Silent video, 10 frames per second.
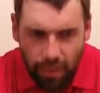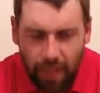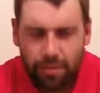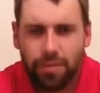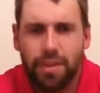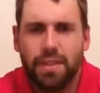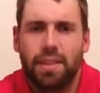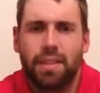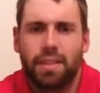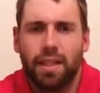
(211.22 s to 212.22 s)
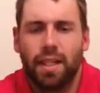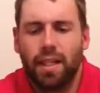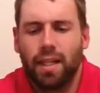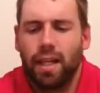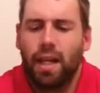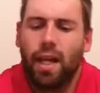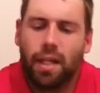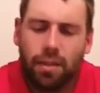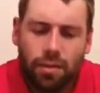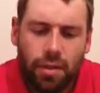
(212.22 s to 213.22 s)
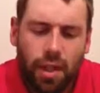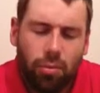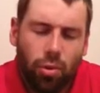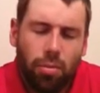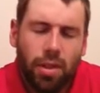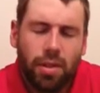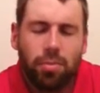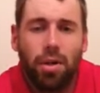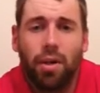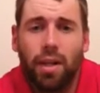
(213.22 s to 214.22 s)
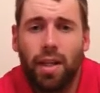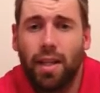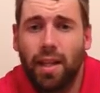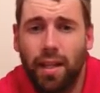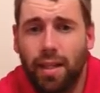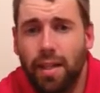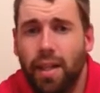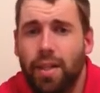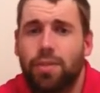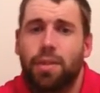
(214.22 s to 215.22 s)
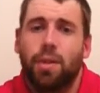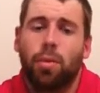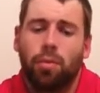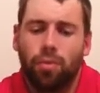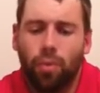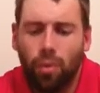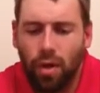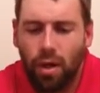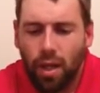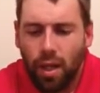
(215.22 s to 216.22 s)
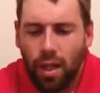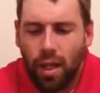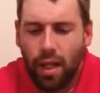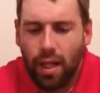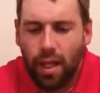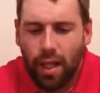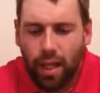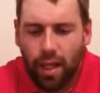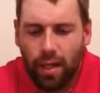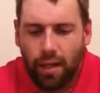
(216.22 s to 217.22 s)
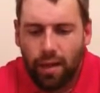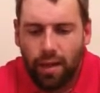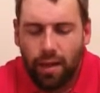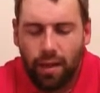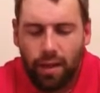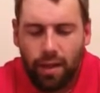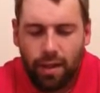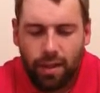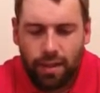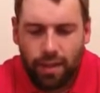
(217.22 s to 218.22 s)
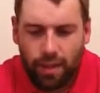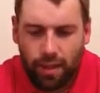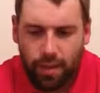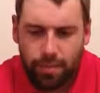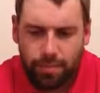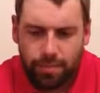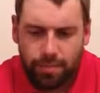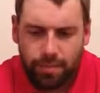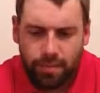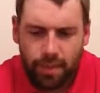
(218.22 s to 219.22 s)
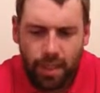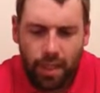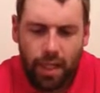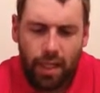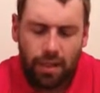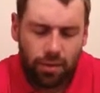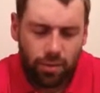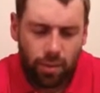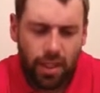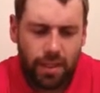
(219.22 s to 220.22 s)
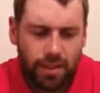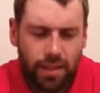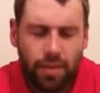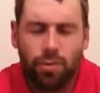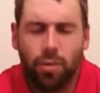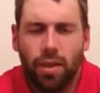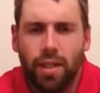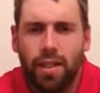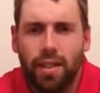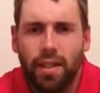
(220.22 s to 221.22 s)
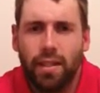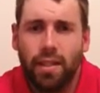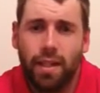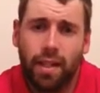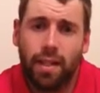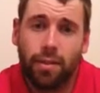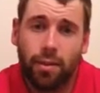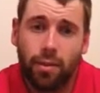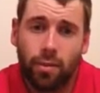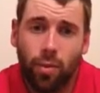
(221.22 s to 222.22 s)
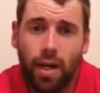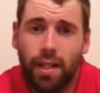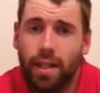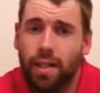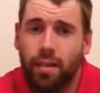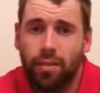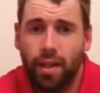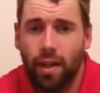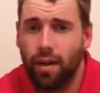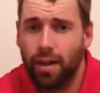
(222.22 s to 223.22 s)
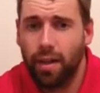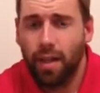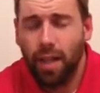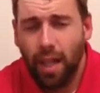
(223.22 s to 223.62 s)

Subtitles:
After visiting the site, I learned a lot more about the Pawnee that I didn't actually know before, and I learned why they settled where they did, and I learned why they left the area,